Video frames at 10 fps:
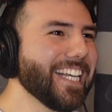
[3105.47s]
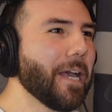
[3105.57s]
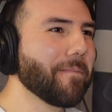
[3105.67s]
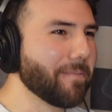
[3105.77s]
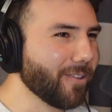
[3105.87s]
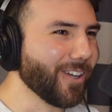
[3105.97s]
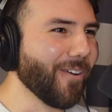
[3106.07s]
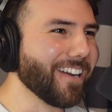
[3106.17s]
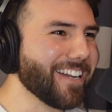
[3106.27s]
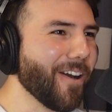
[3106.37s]
People don't
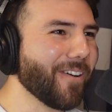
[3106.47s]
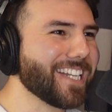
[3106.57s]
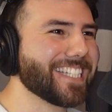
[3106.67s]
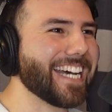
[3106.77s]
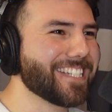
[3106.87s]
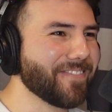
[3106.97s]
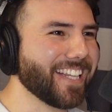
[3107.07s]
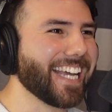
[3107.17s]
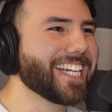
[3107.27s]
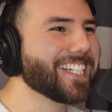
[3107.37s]
want to know what it sounds to be
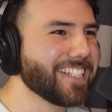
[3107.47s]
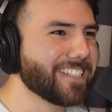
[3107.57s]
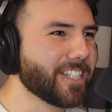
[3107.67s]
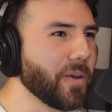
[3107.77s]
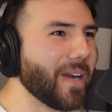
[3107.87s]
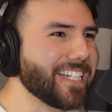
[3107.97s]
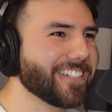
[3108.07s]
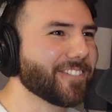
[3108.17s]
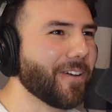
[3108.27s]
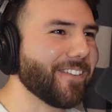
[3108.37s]
like 2
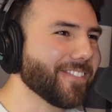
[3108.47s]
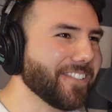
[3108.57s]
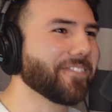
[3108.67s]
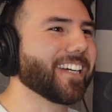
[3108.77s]
inches away from your fucking